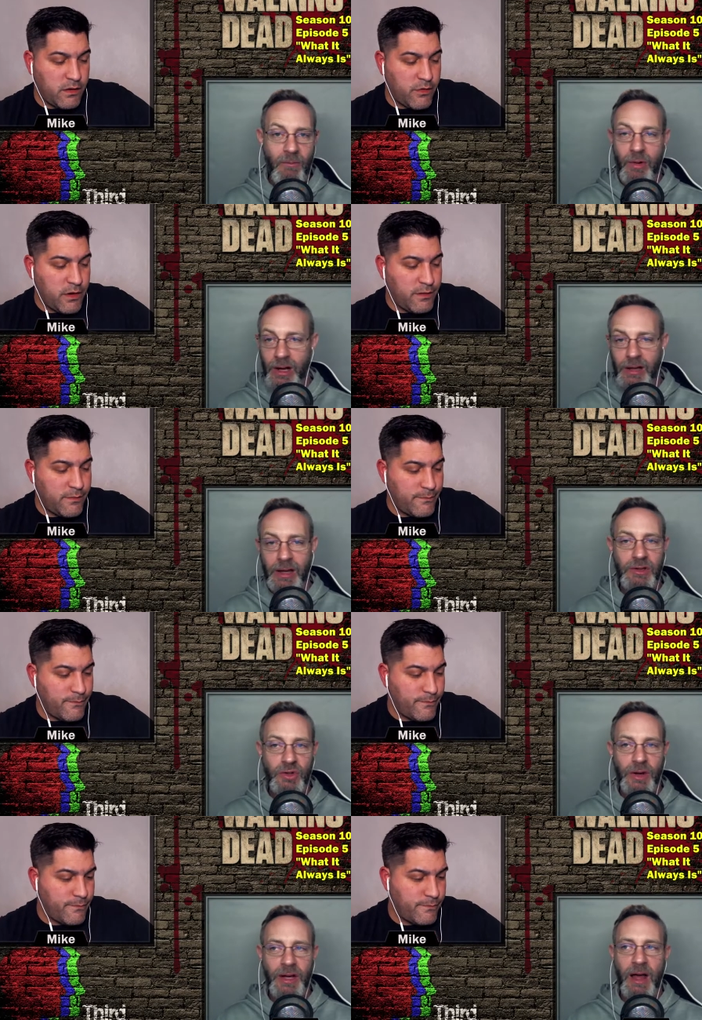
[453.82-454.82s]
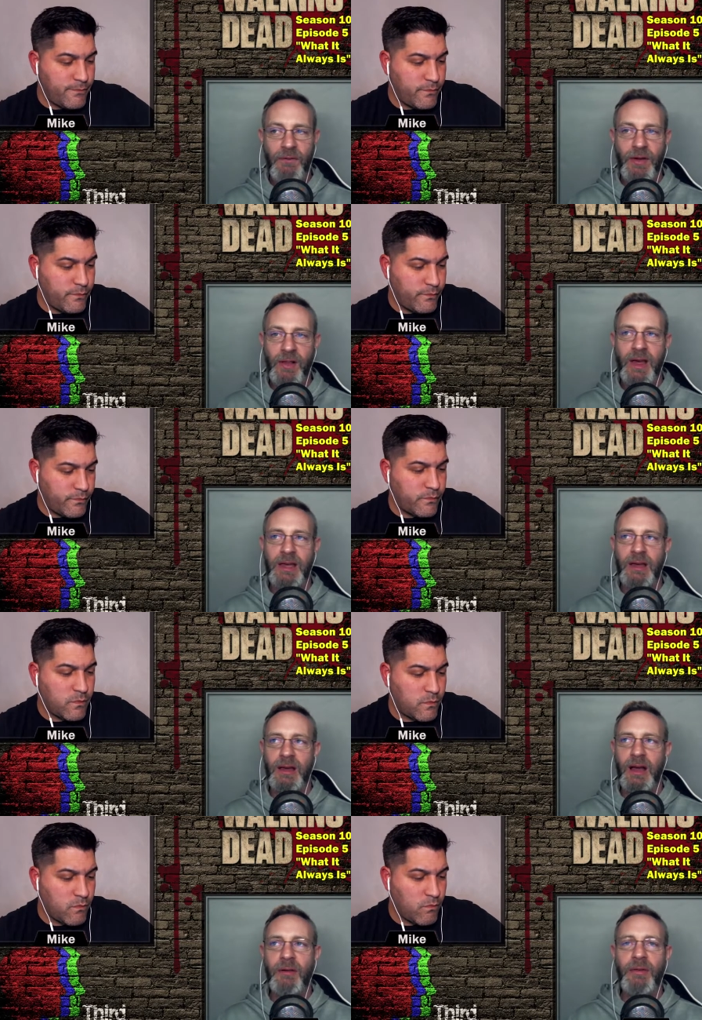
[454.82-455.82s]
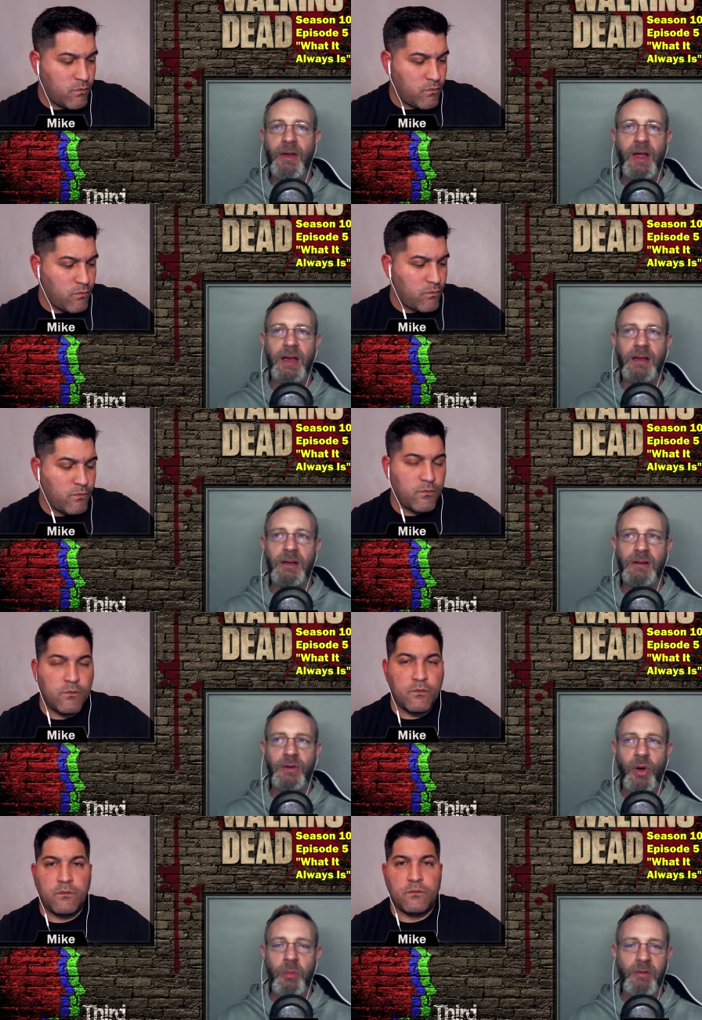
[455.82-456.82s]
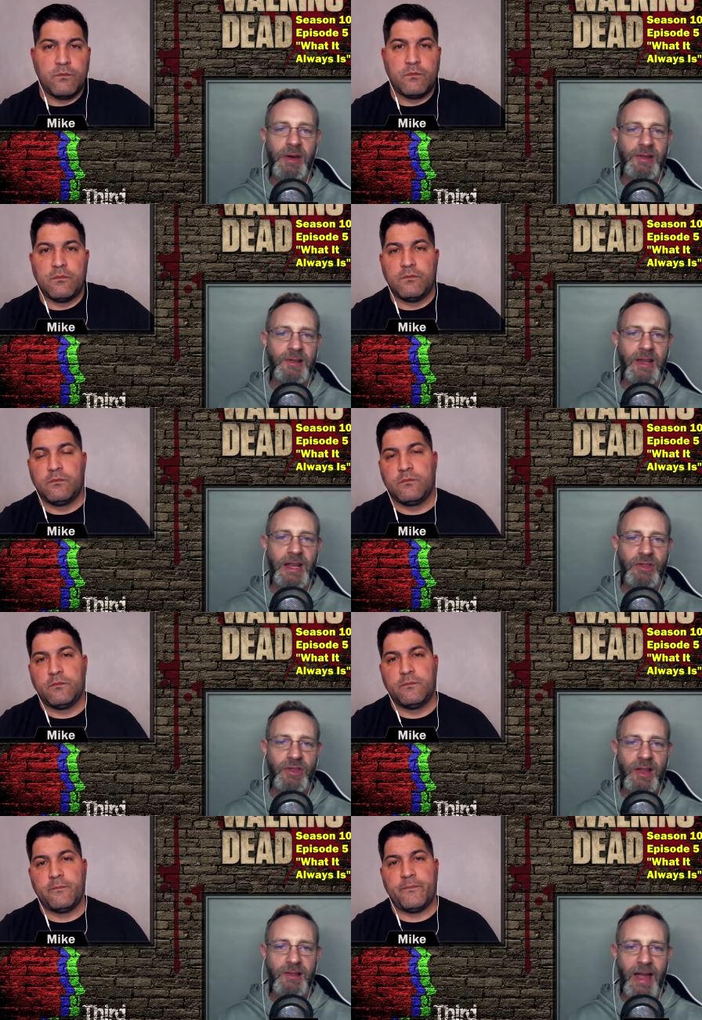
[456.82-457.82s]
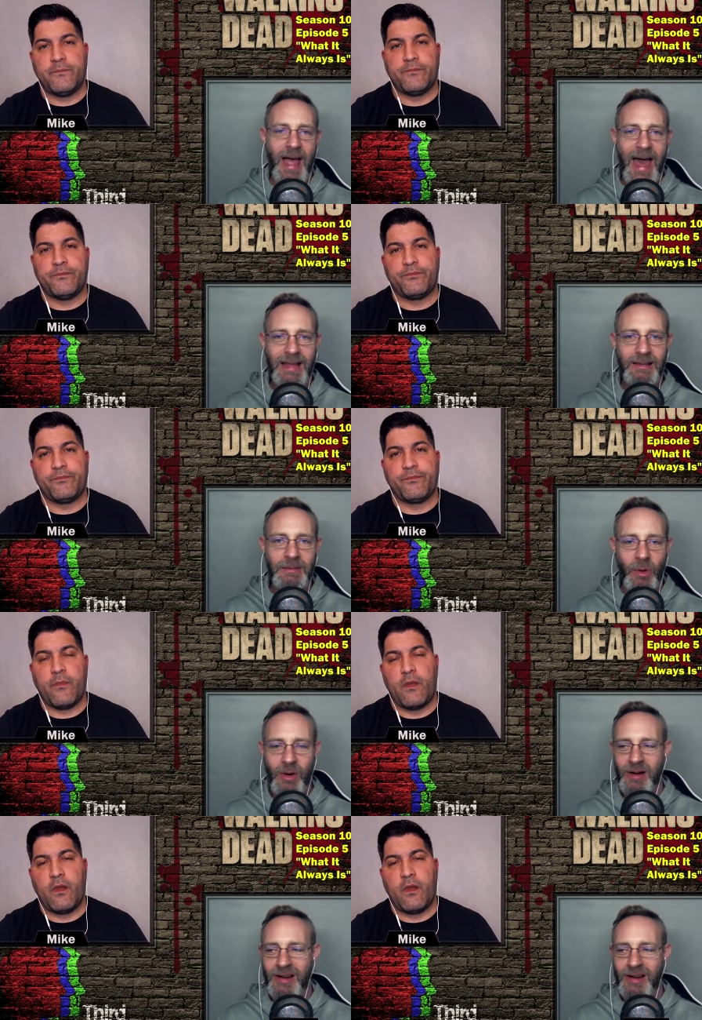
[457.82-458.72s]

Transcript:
Speaker 1: really enjoying it. I feel like I feel like Norman Reedus is getting a chance to act more.